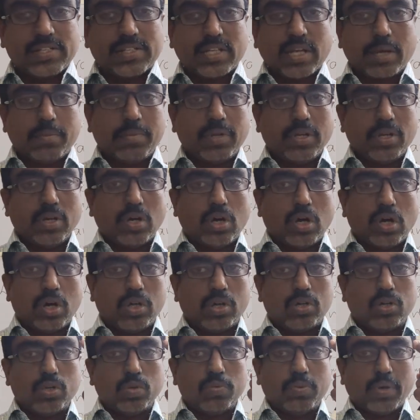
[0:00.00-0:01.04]
coming
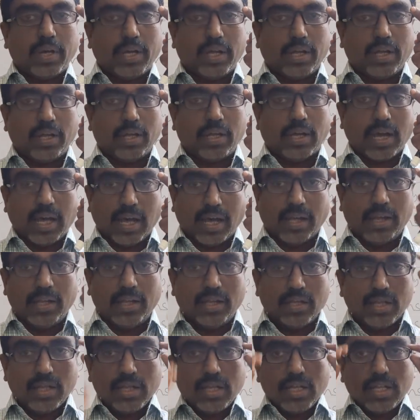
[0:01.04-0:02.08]
onto my
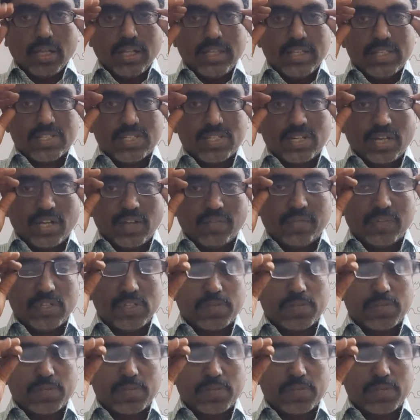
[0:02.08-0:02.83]
eye. Instead of these